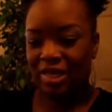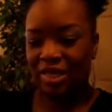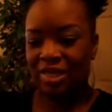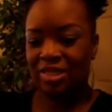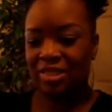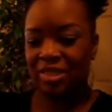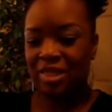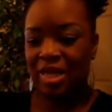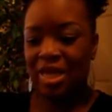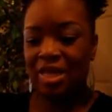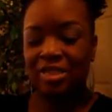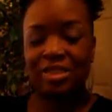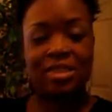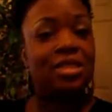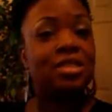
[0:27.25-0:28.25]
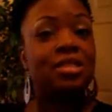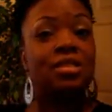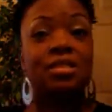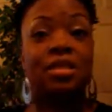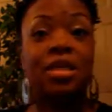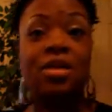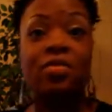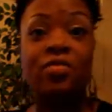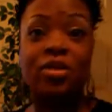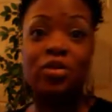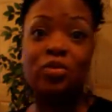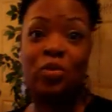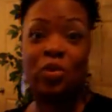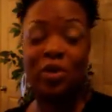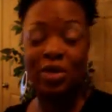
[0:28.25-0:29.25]
It is Essence here
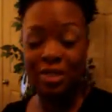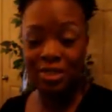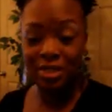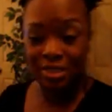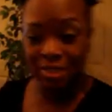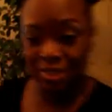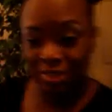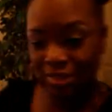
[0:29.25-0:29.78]
in New Orleans,